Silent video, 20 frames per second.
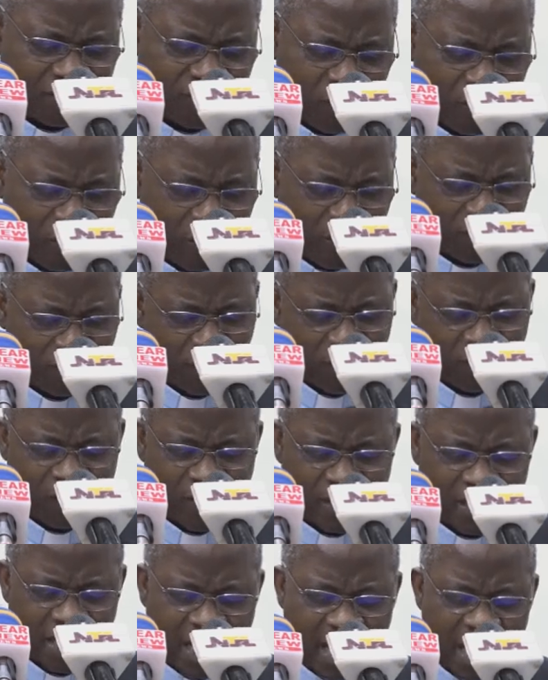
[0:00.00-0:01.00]
of your
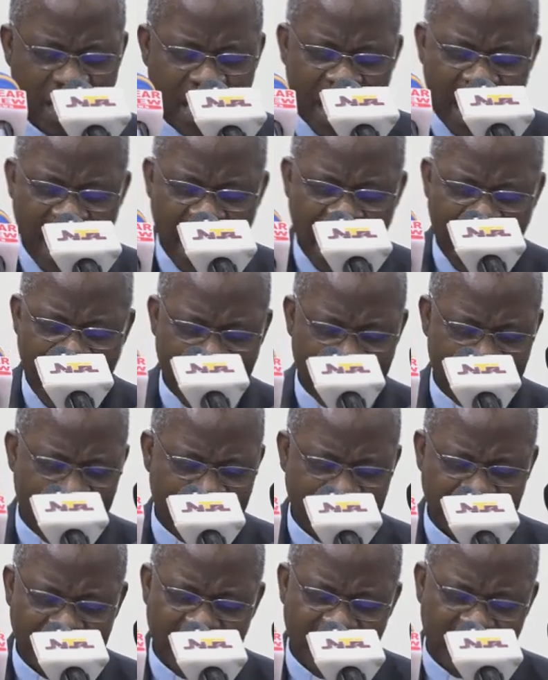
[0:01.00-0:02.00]
father
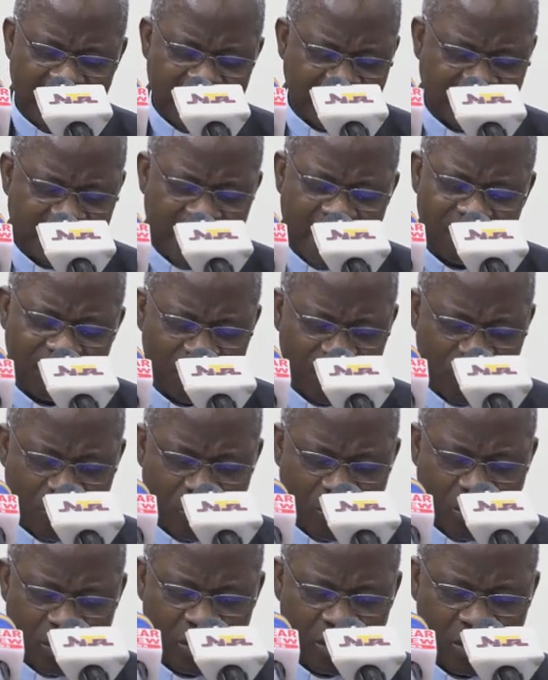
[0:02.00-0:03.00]
and his heavy yoke
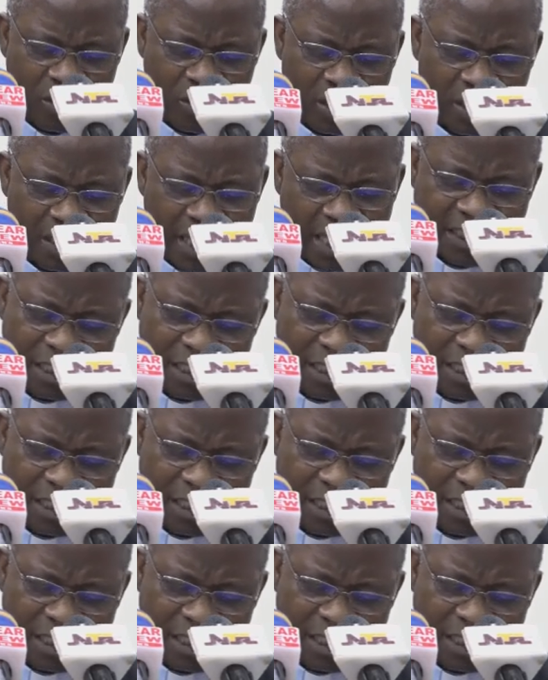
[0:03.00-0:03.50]
that he